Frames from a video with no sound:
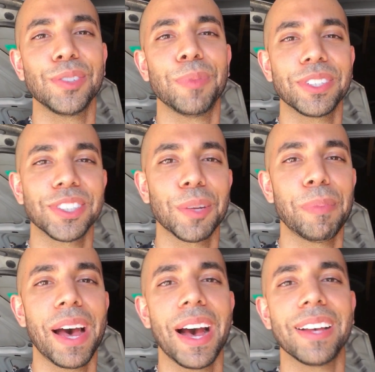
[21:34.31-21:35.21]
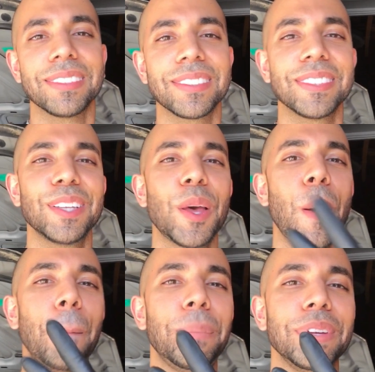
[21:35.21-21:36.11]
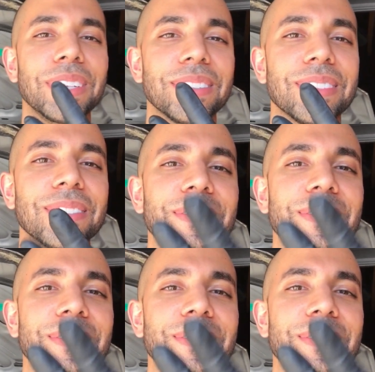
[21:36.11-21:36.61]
too much on the past. Peace.